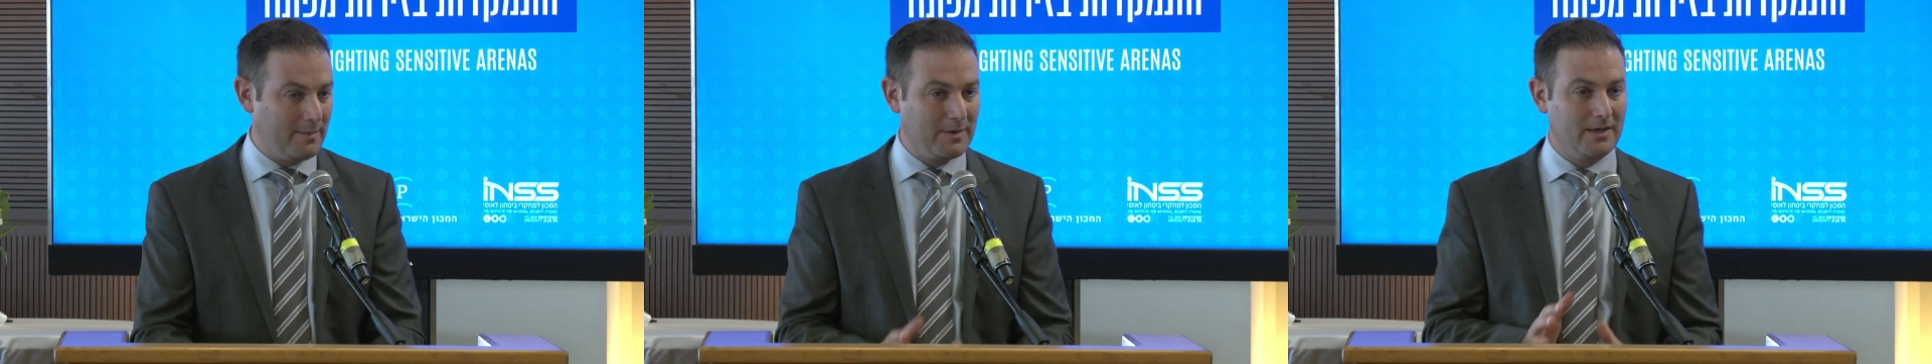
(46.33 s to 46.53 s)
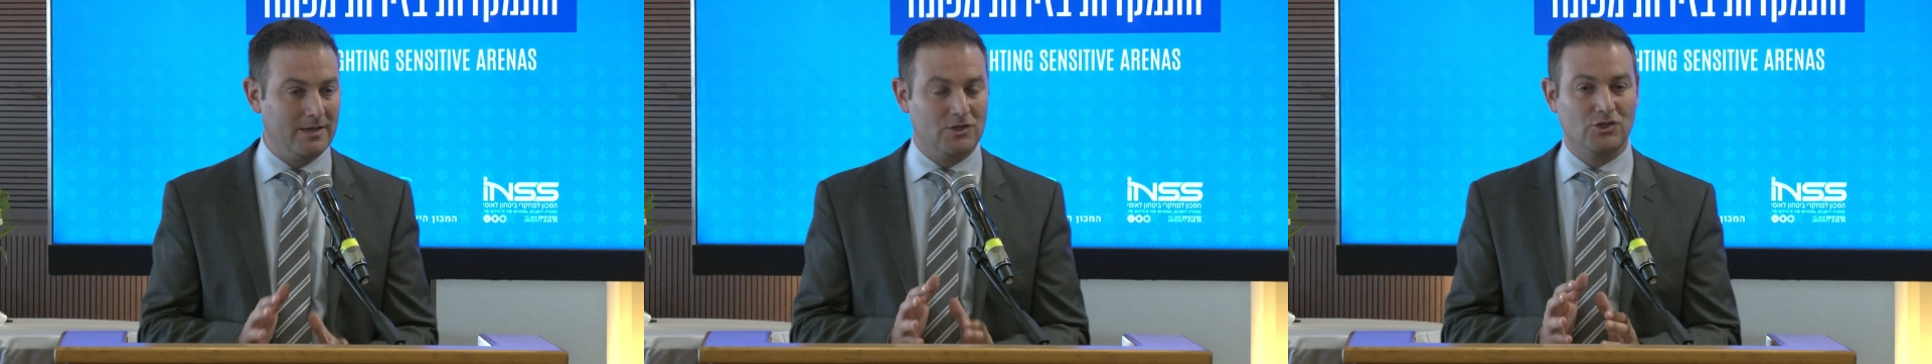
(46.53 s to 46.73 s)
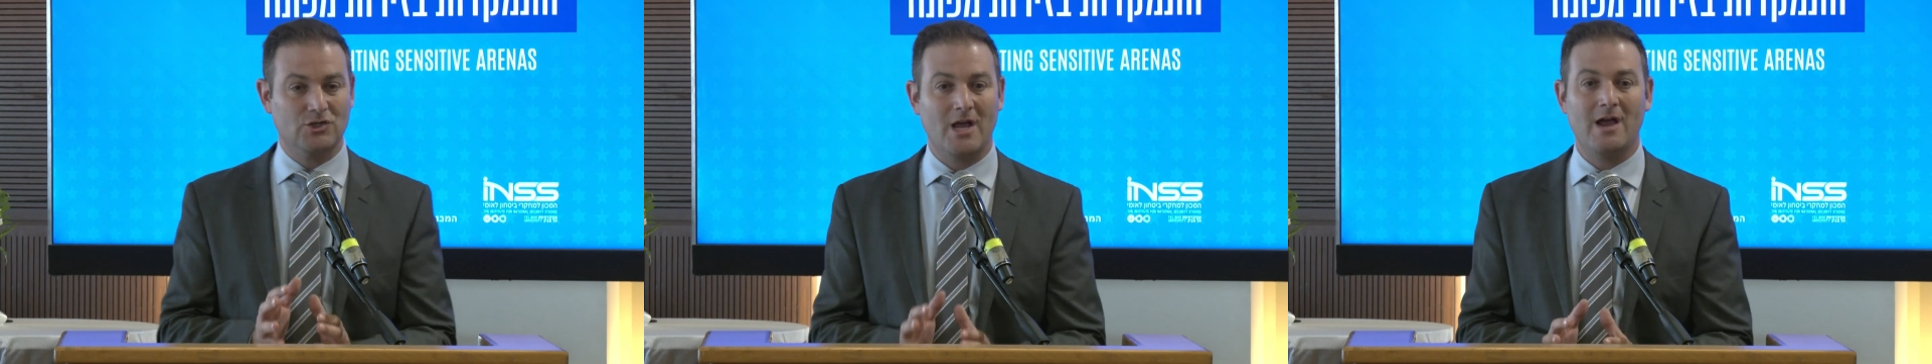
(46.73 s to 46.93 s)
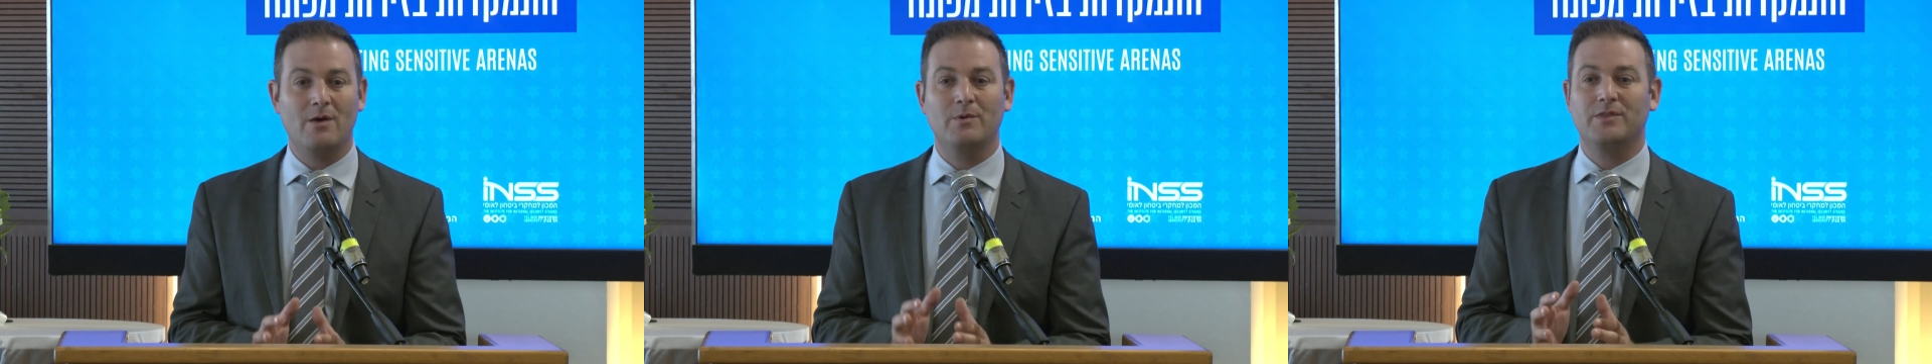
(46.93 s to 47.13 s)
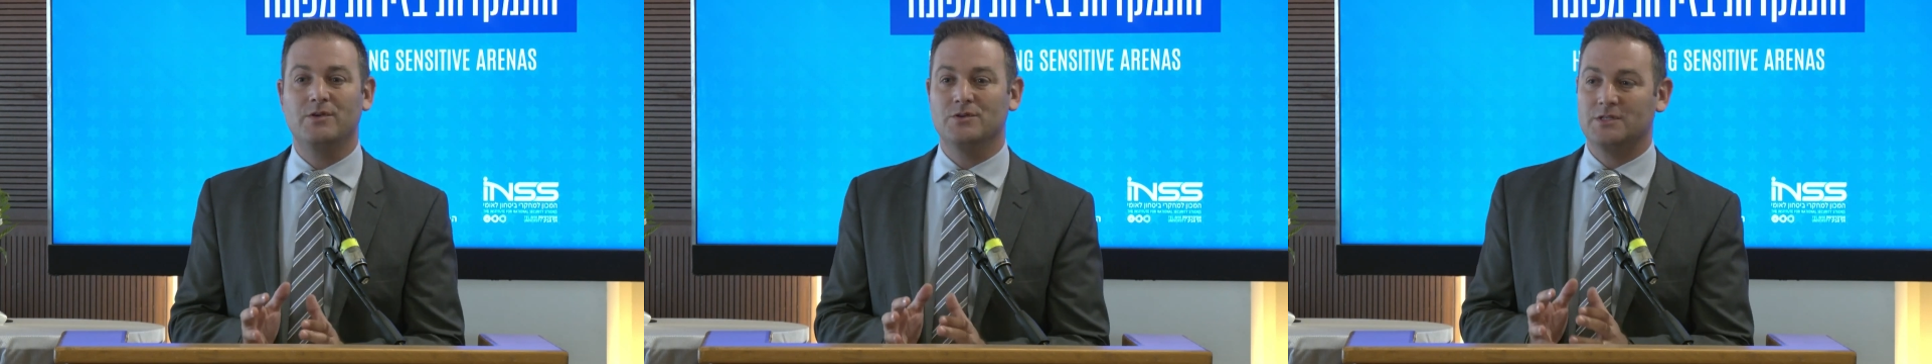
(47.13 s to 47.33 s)
And I'm going to
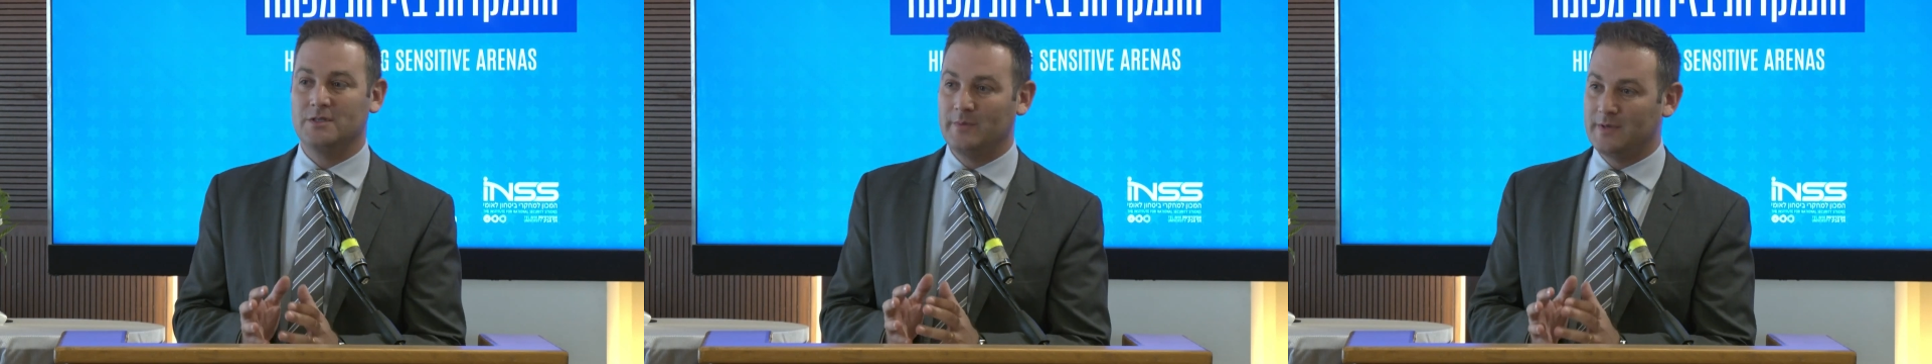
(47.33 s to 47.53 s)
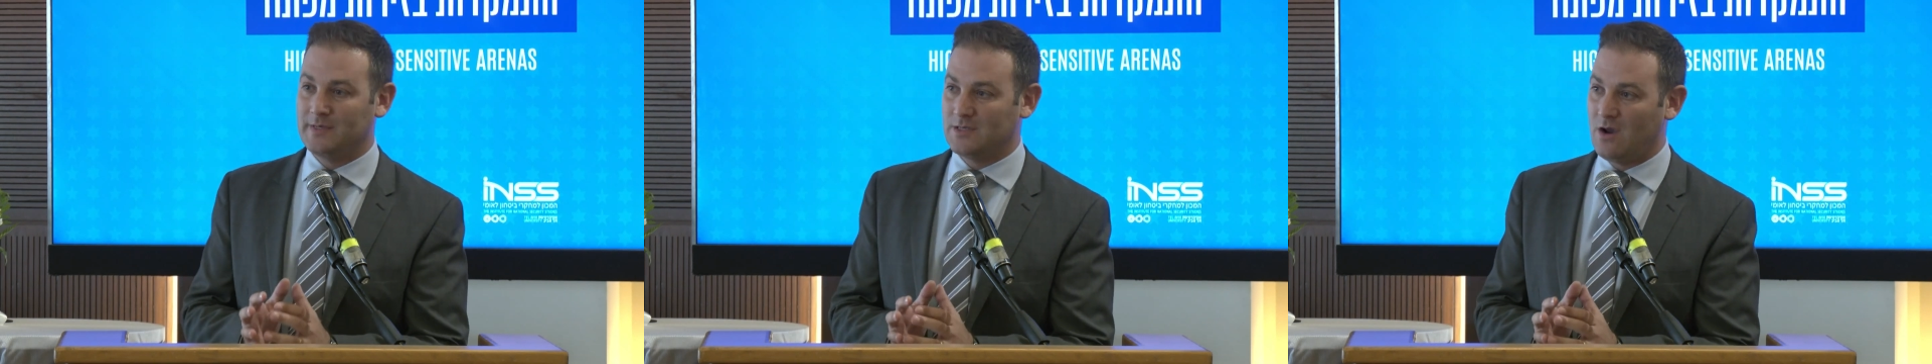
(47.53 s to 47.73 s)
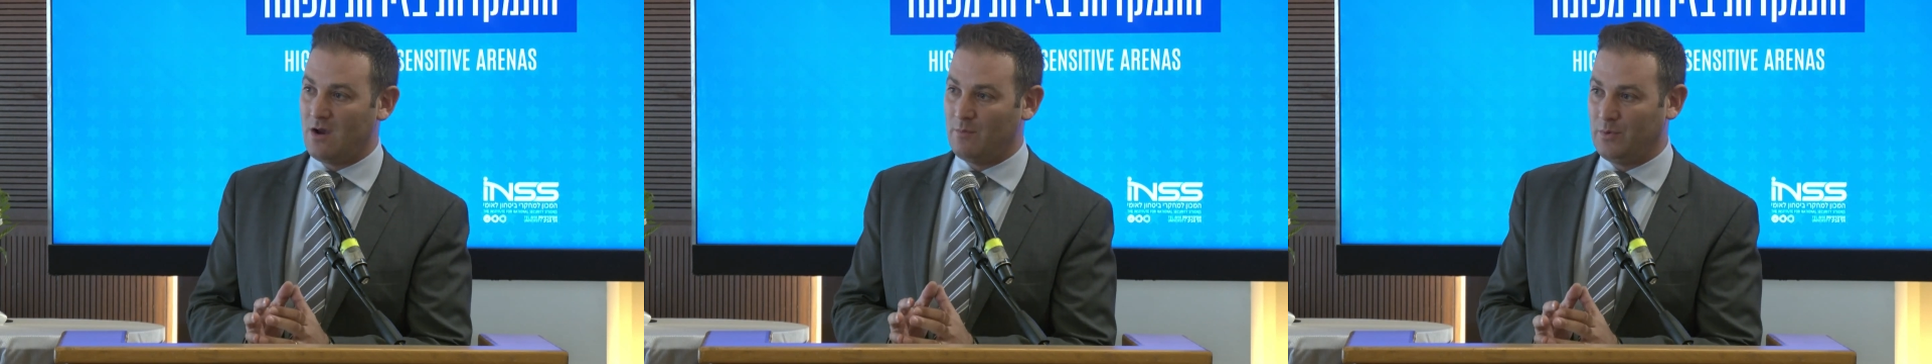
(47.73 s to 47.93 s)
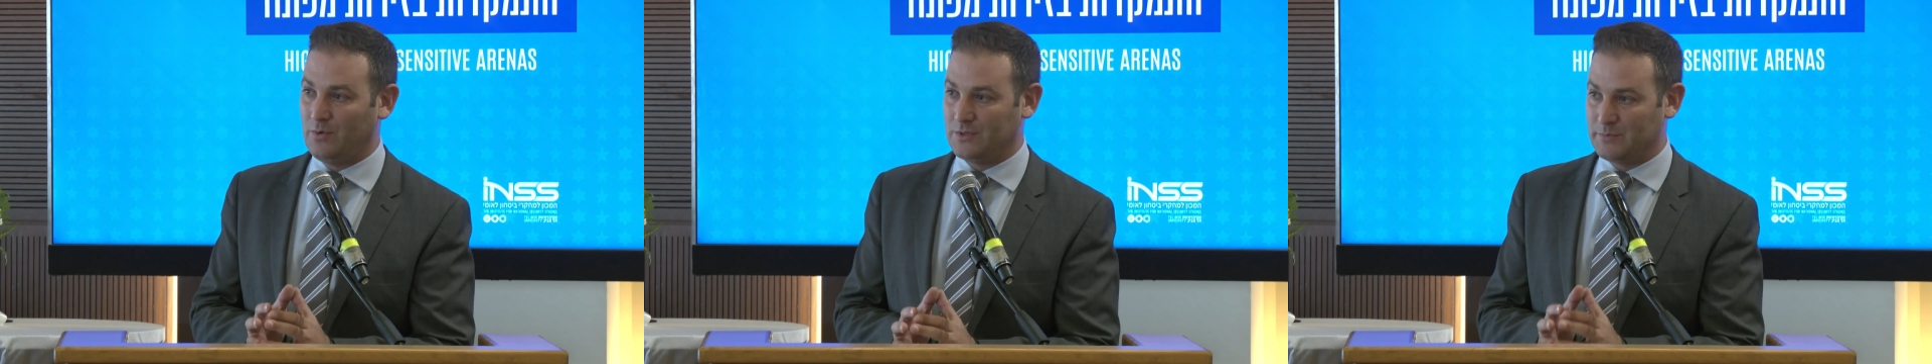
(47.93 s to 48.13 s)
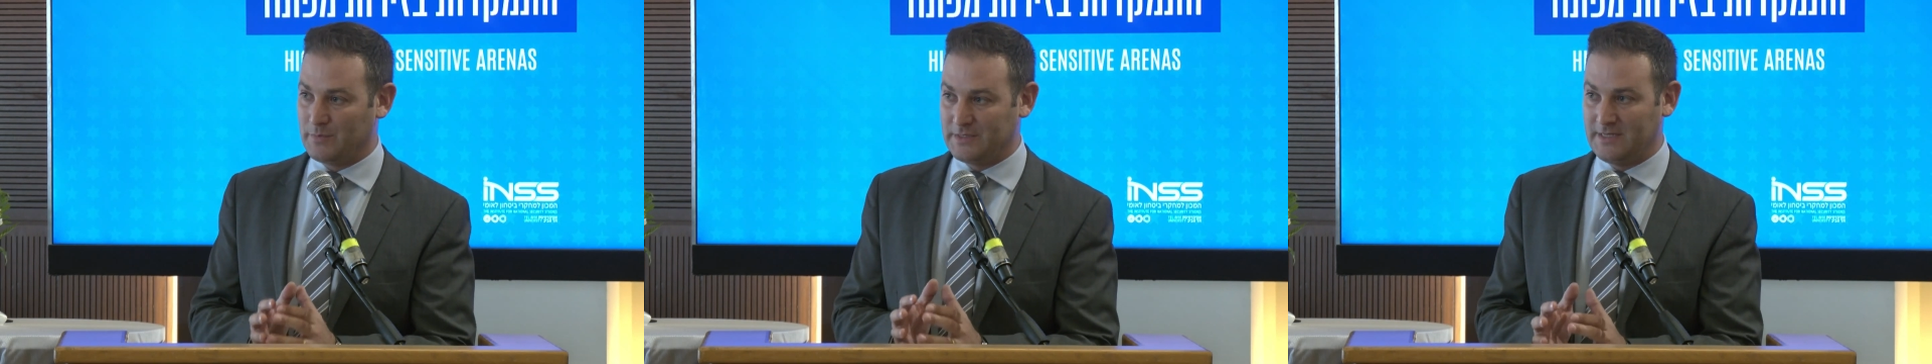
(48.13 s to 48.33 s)
share with you some examples,